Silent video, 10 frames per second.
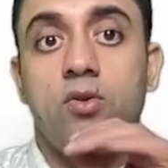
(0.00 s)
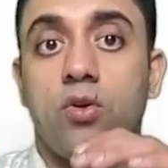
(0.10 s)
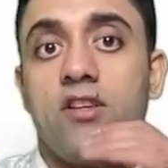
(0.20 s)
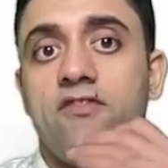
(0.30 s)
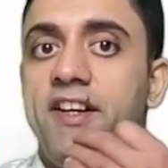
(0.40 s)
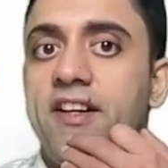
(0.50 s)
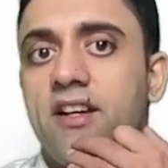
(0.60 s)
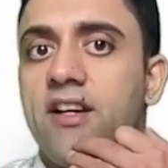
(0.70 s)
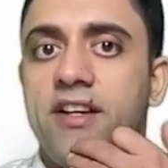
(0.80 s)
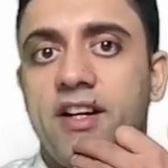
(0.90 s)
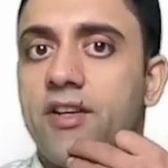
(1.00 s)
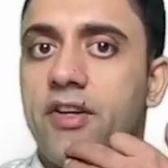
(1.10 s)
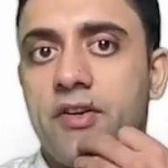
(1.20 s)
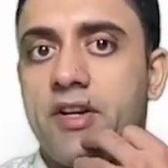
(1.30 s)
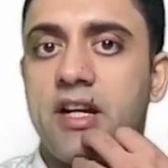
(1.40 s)
Total fetal and
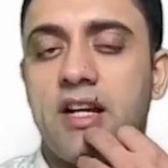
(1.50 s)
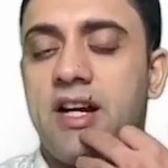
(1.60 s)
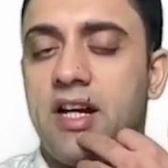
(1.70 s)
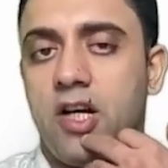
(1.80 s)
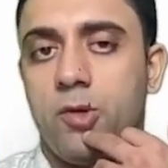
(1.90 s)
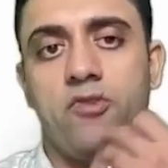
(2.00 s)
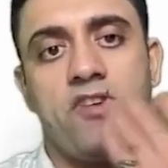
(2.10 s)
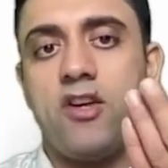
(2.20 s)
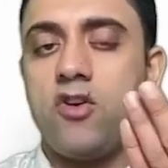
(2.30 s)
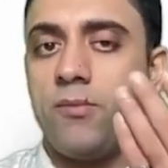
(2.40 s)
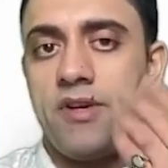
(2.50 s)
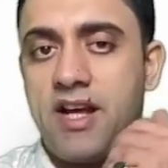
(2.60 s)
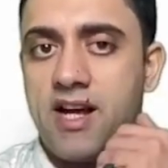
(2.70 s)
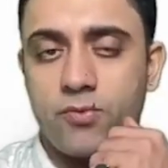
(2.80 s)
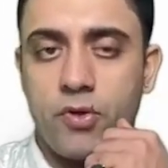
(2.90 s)
neonatal cardiac output, very commonly
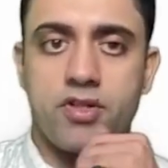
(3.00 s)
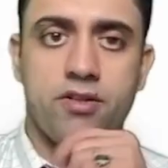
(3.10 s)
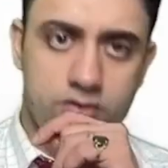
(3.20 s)
asked question.